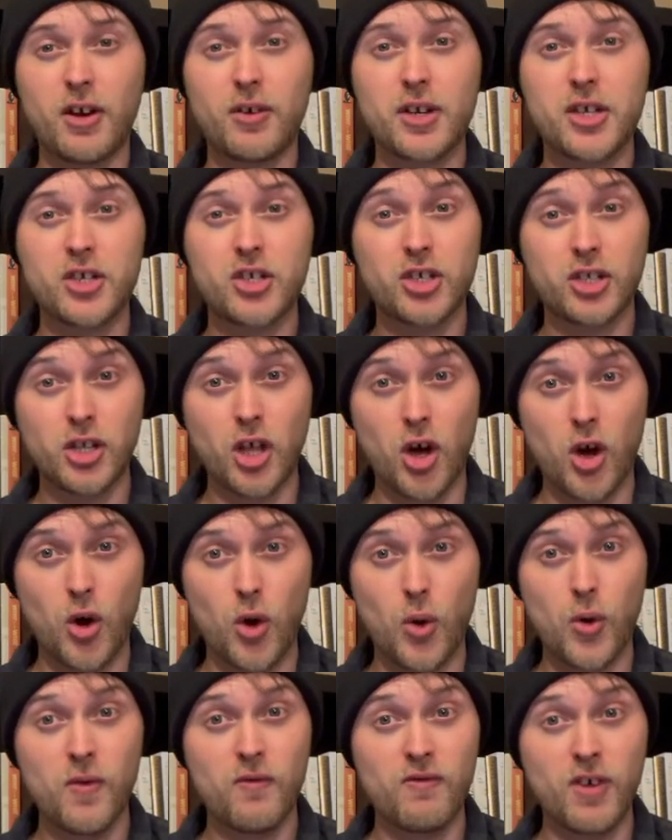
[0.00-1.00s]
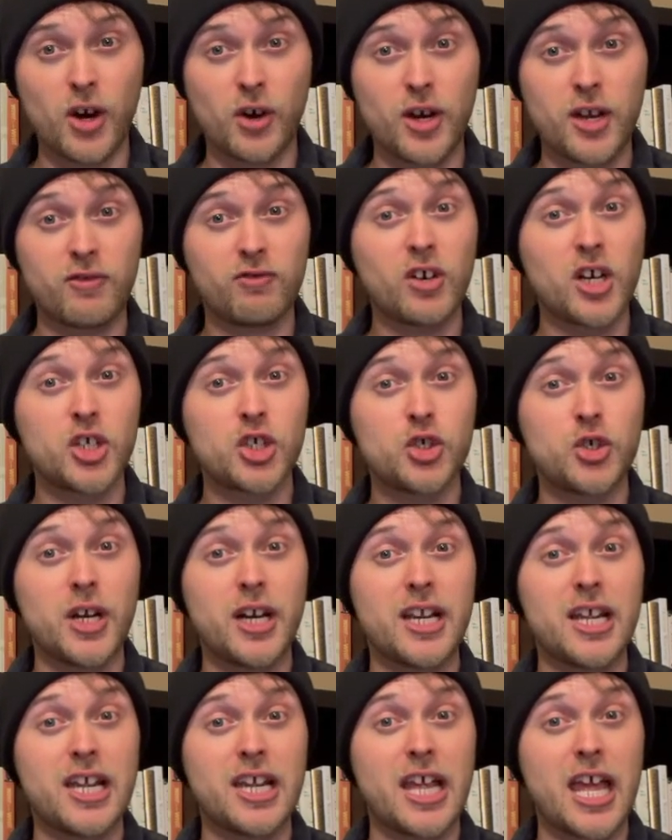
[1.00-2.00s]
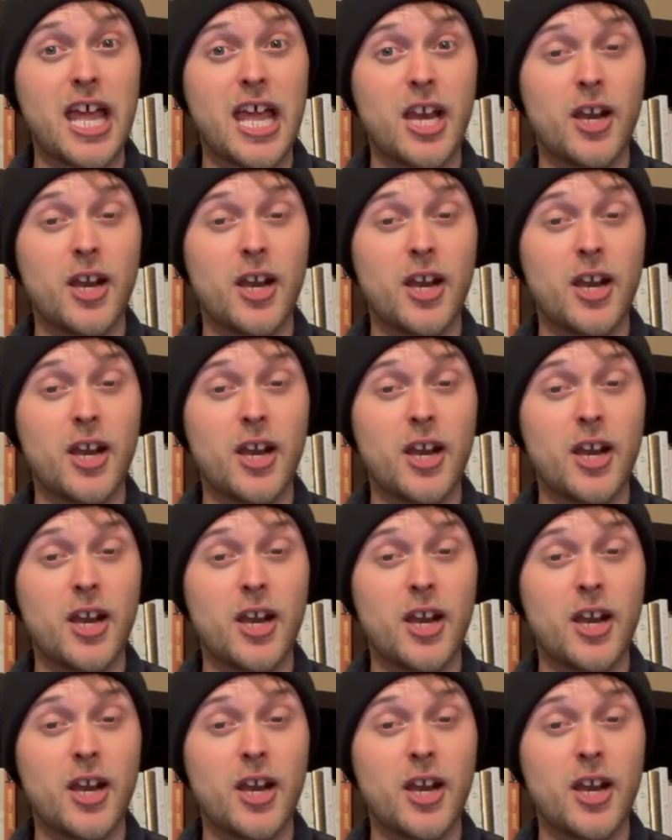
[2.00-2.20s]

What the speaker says: Very slow, very frustrating,